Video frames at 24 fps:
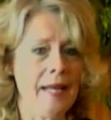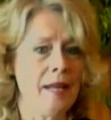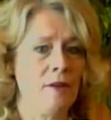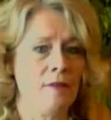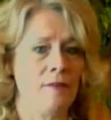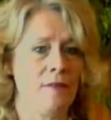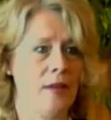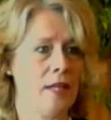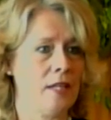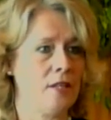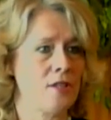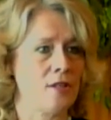
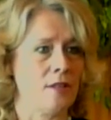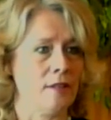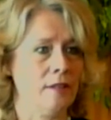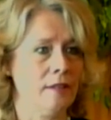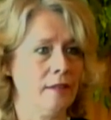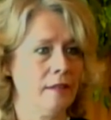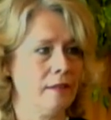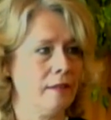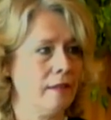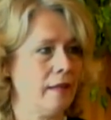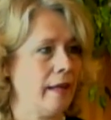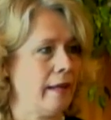innovation,
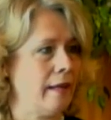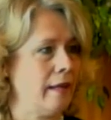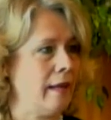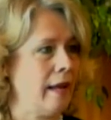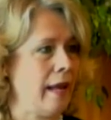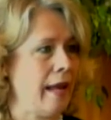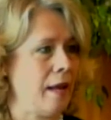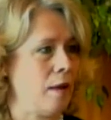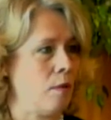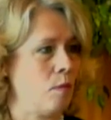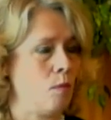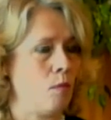and,
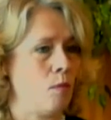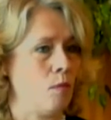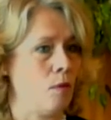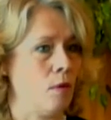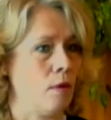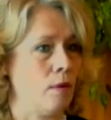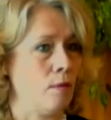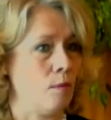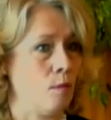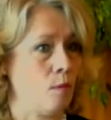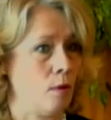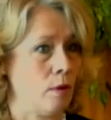and
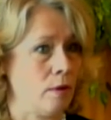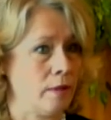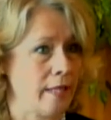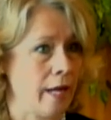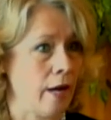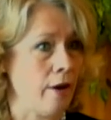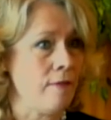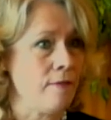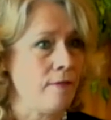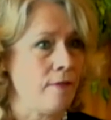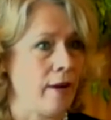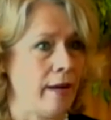we're, we're
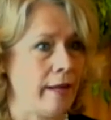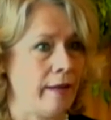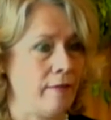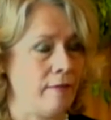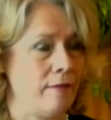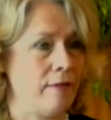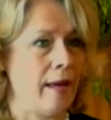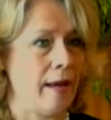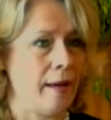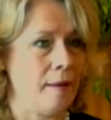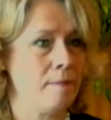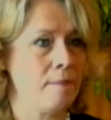terrified of
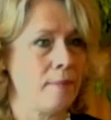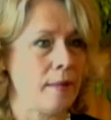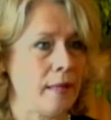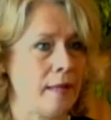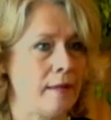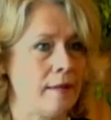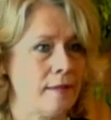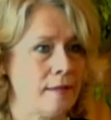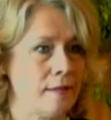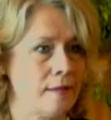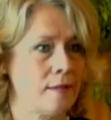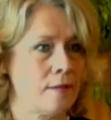that
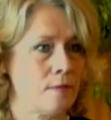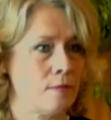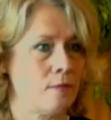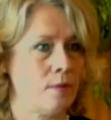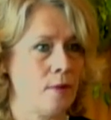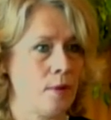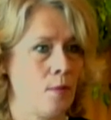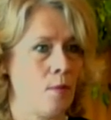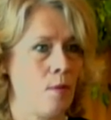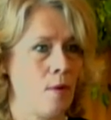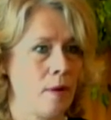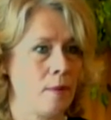because
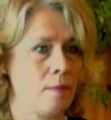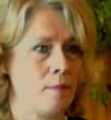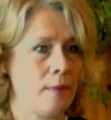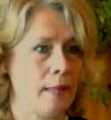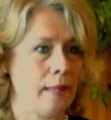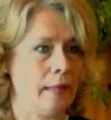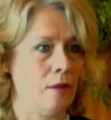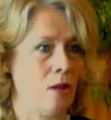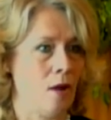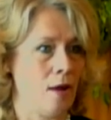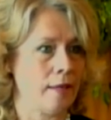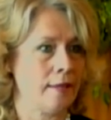we want to
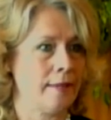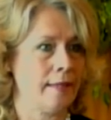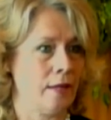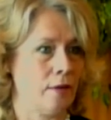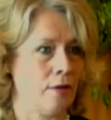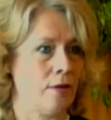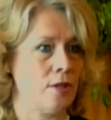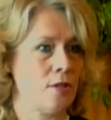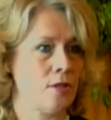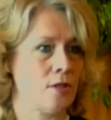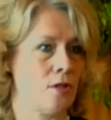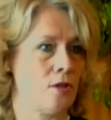be locked
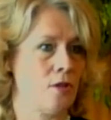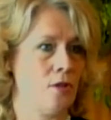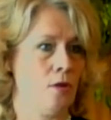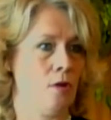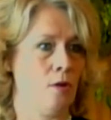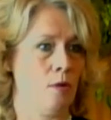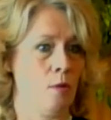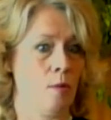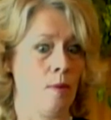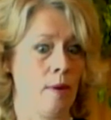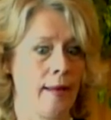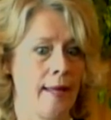down and
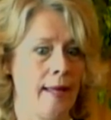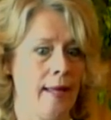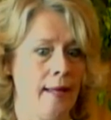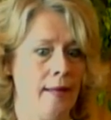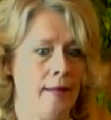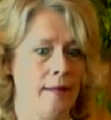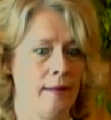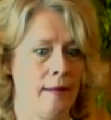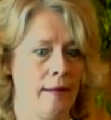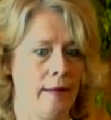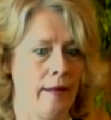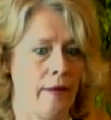secure. We're
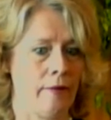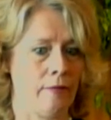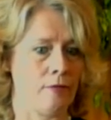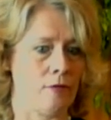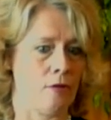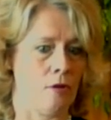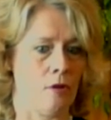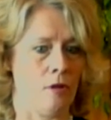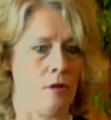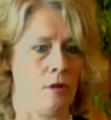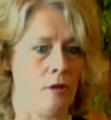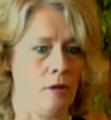Canada
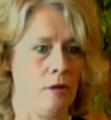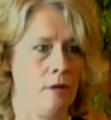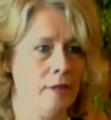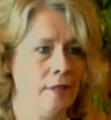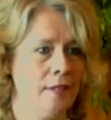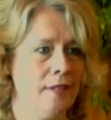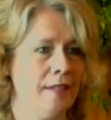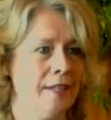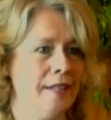after all.